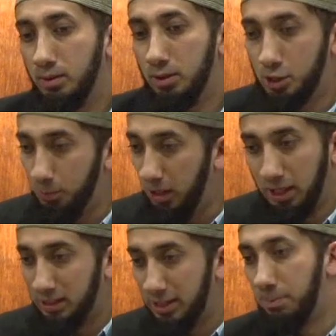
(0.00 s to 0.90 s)
This
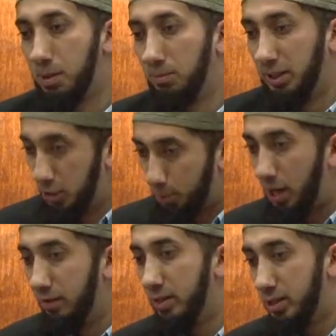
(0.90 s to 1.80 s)
meeting is not public. It's
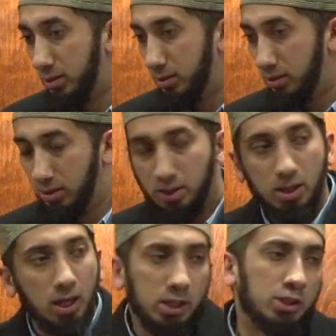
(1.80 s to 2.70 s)
private.
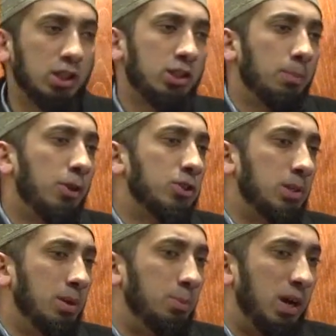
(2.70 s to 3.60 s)
And so it's supposed
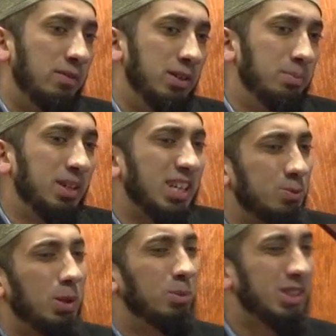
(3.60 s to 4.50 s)
to be private, because
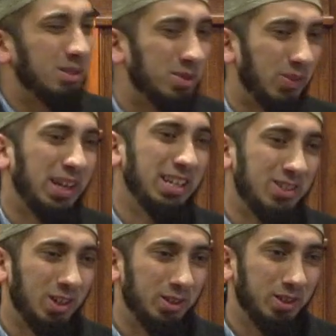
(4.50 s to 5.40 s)
when Muslims fight
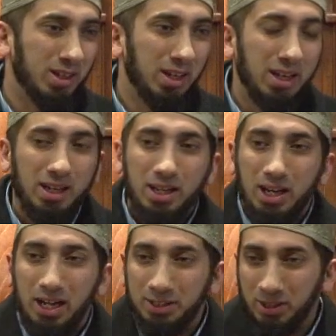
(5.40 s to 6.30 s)
each other
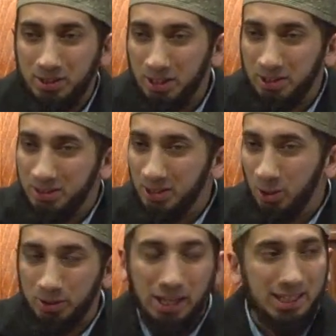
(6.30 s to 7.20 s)
and they're you
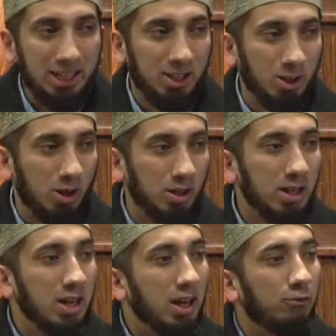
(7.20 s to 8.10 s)
know, not getting along,
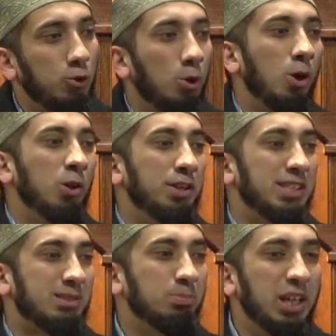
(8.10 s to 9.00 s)
if you hold
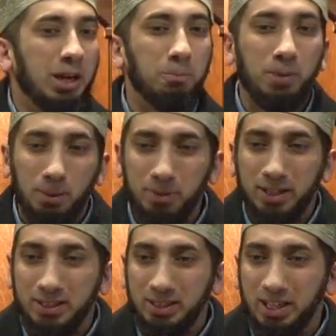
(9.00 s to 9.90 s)
this meeting
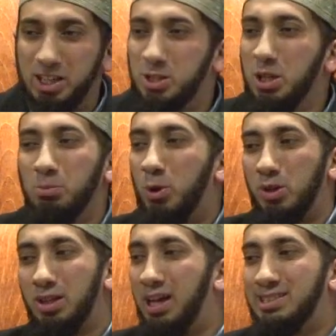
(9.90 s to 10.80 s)
publicly, it
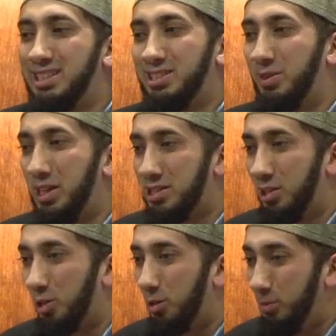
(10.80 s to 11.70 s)
demoralizes the rest
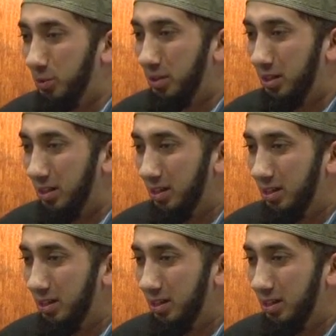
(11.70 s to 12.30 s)
of the community.